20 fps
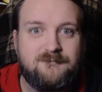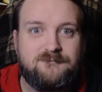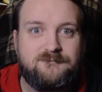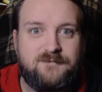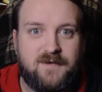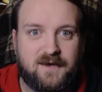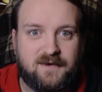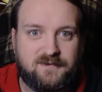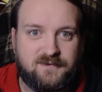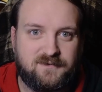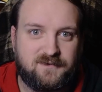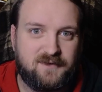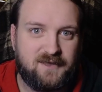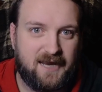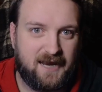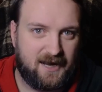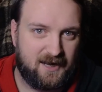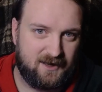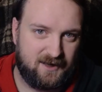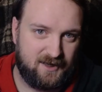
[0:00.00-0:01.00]
fix the
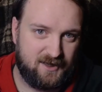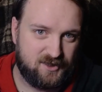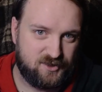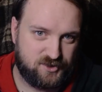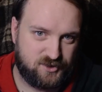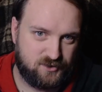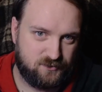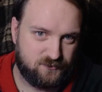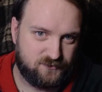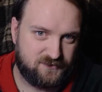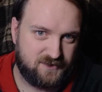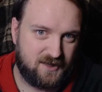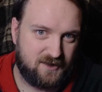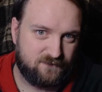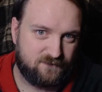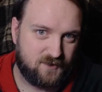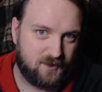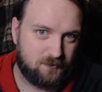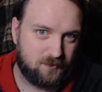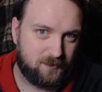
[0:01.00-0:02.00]
issues that
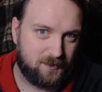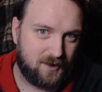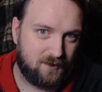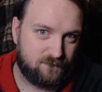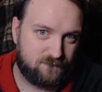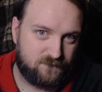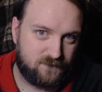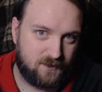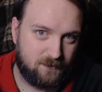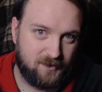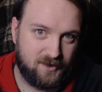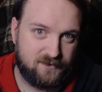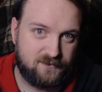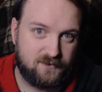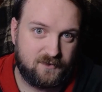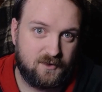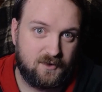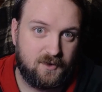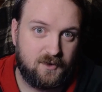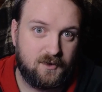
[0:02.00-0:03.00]
have come about from it.
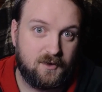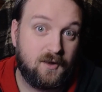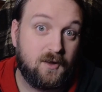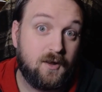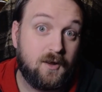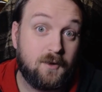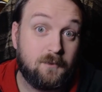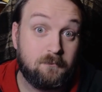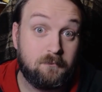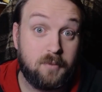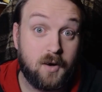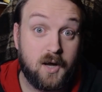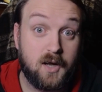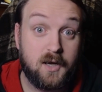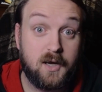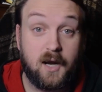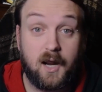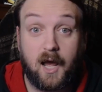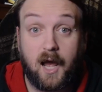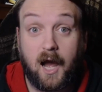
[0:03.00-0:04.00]

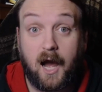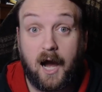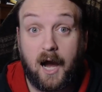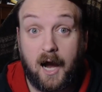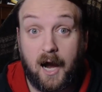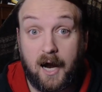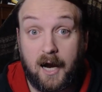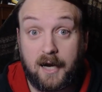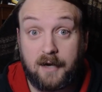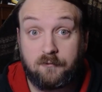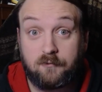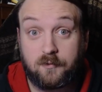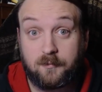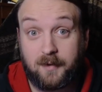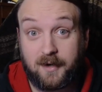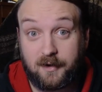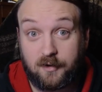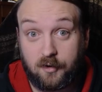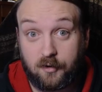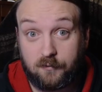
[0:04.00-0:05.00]
But I
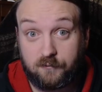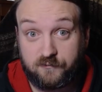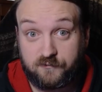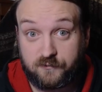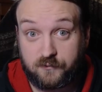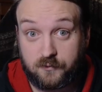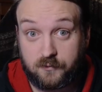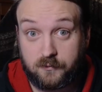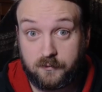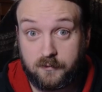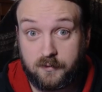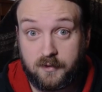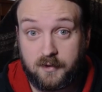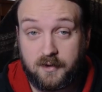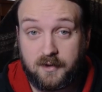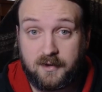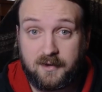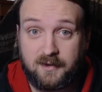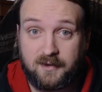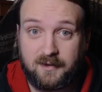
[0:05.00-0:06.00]
remain hopeful
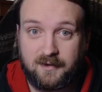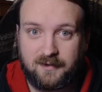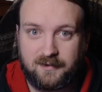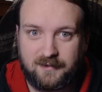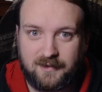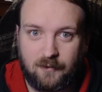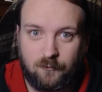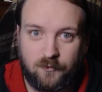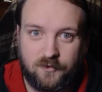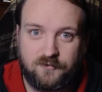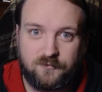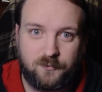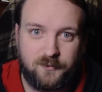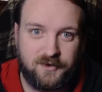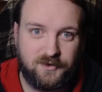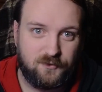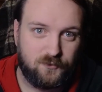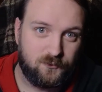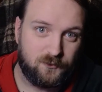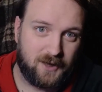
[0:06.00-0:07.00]
that once we
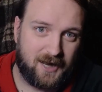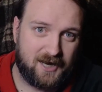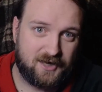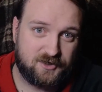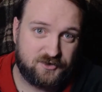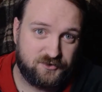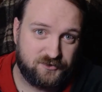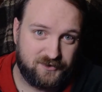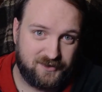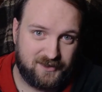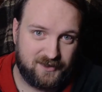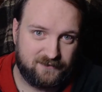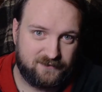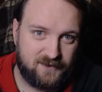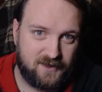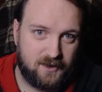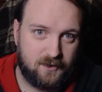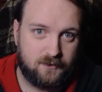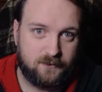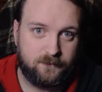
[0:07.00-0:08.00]
do actually get
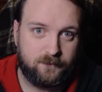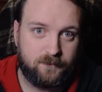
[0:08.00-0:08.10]
there,